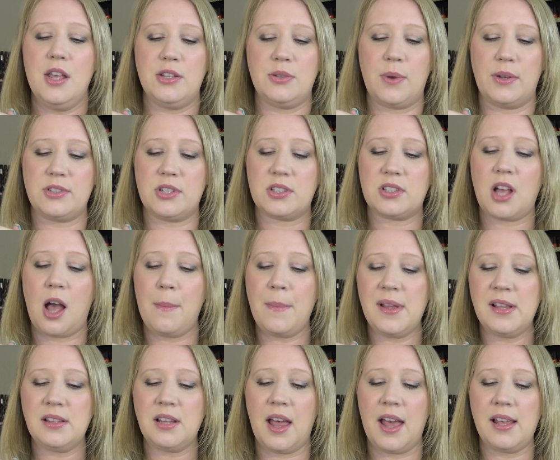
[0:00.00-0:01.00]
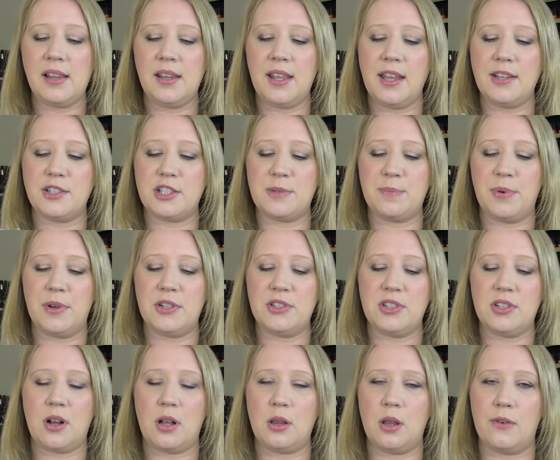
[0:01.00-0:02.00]
So I just come in lightly and just push
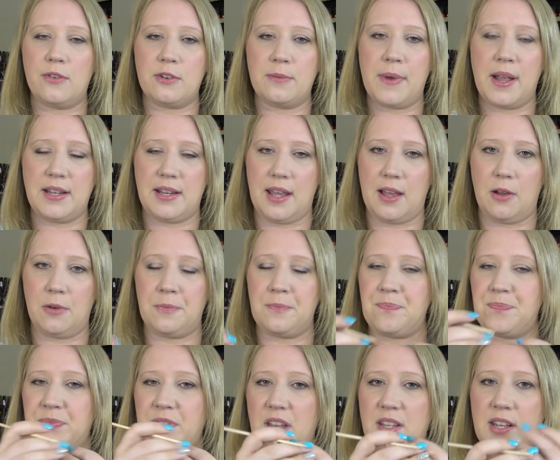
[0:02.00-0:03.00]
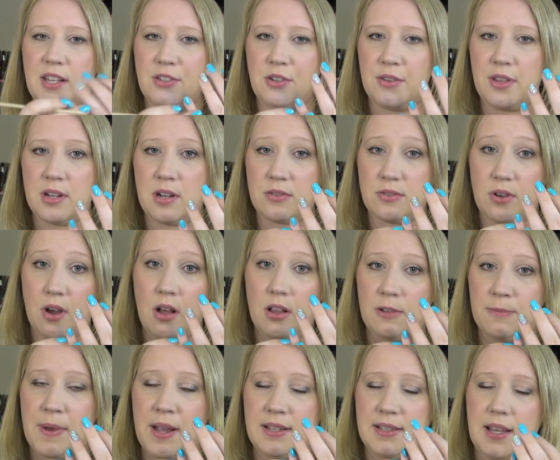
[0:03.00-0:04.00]
it all over my nail. And I do that up to all
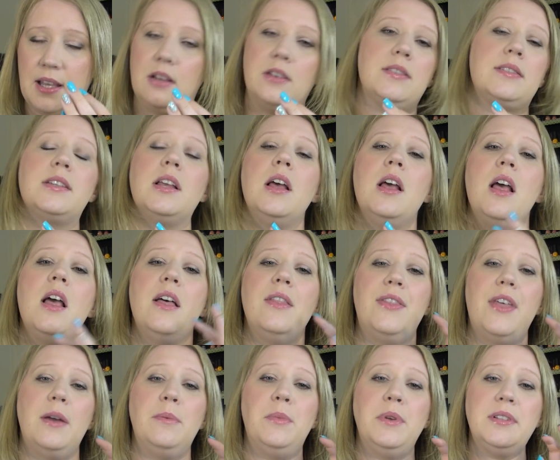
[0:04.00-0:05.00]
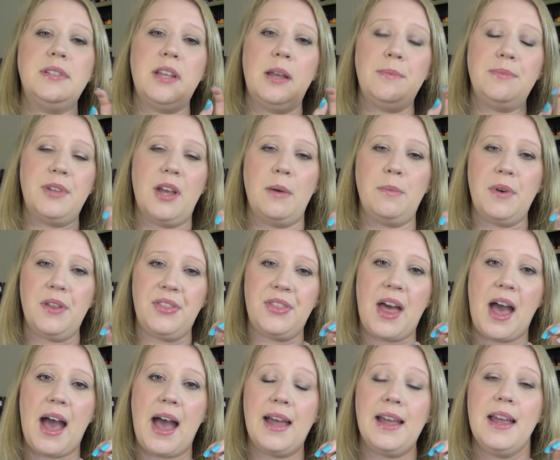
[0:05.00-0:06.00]
of my nails. Then once I'm done with
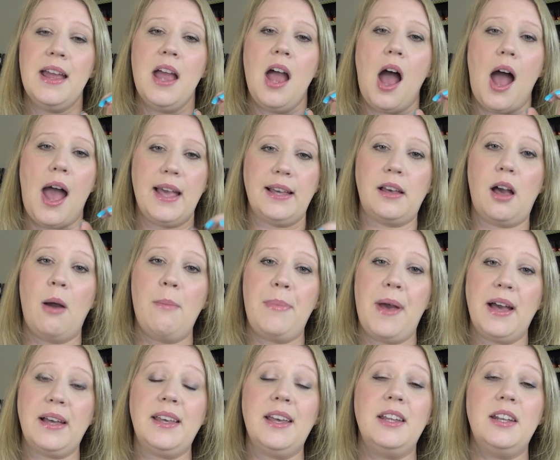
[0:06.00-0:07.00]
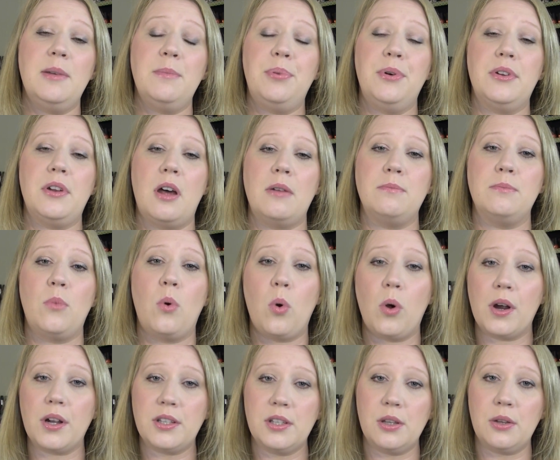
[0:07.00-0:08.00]
that, I come back in and put on
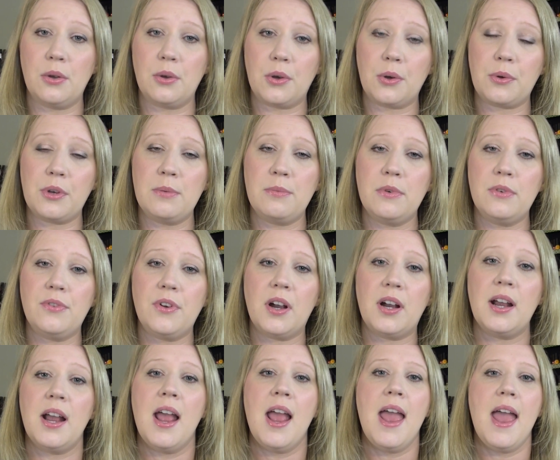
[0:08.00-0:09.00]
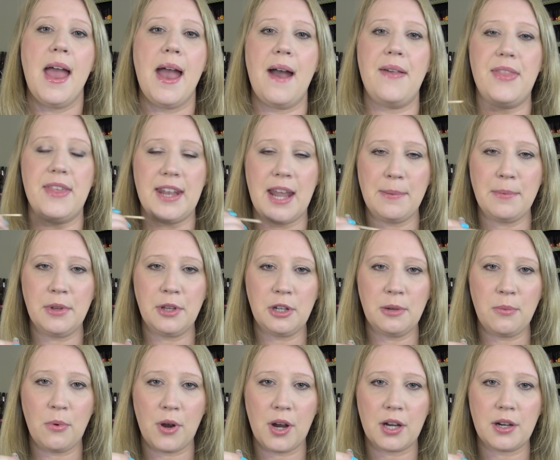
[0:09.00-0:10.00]
more cuticle remover, and then I'm a
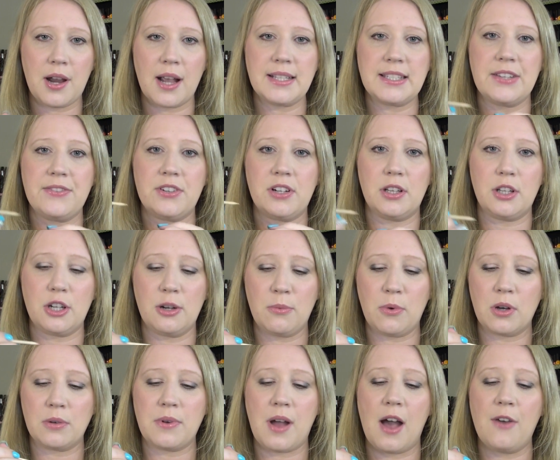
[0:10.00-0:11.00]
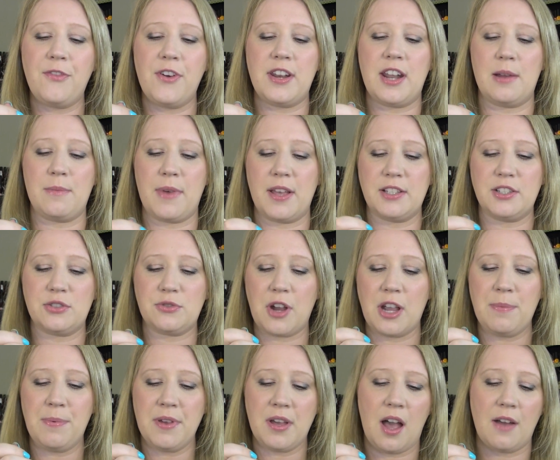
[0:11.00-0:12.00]
little more aggressive and a little more rough, and I'm like
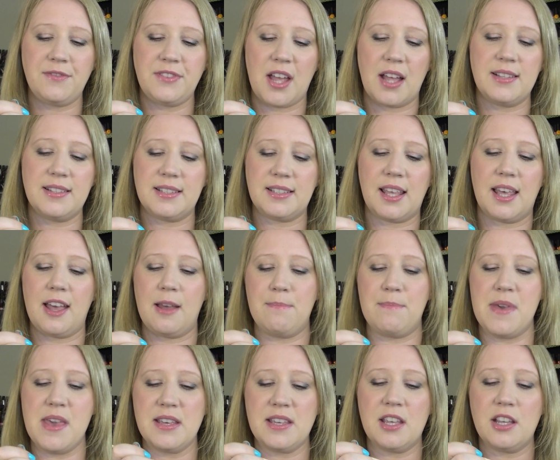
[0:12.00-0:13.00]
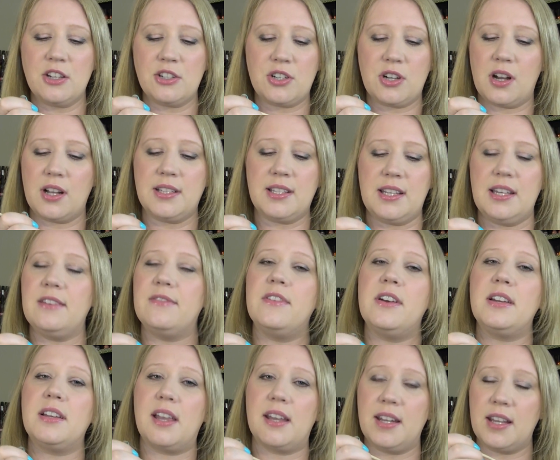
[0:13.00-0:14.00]
scraping off dead skin, making sure it's
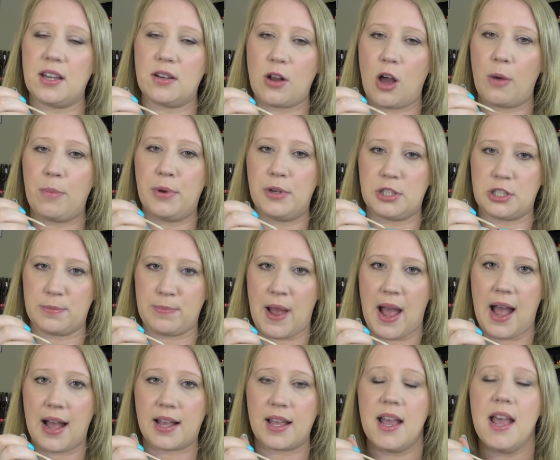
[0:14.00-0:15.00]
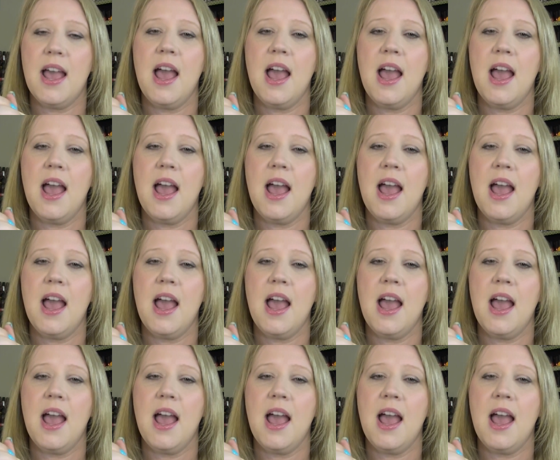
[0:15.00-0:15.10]
even, getting it all pushed back.